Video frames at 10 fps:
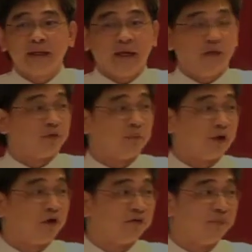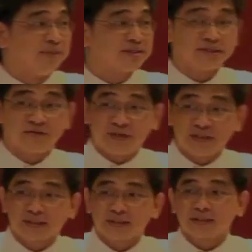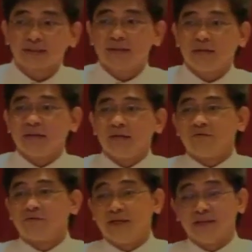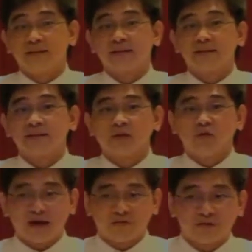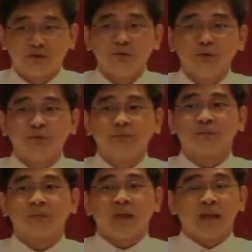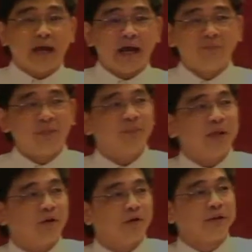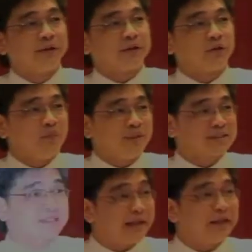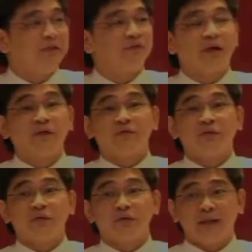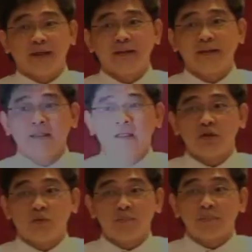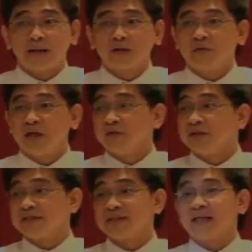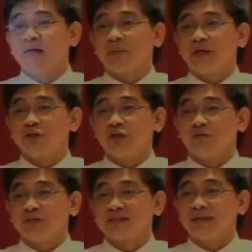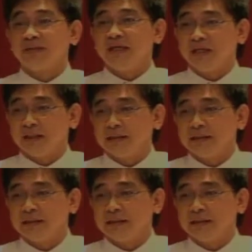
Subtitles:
and from the government service, friends, good afternoon. I'm deeply honored to be standing in front of you today to be part of the university's celebration of its centennial.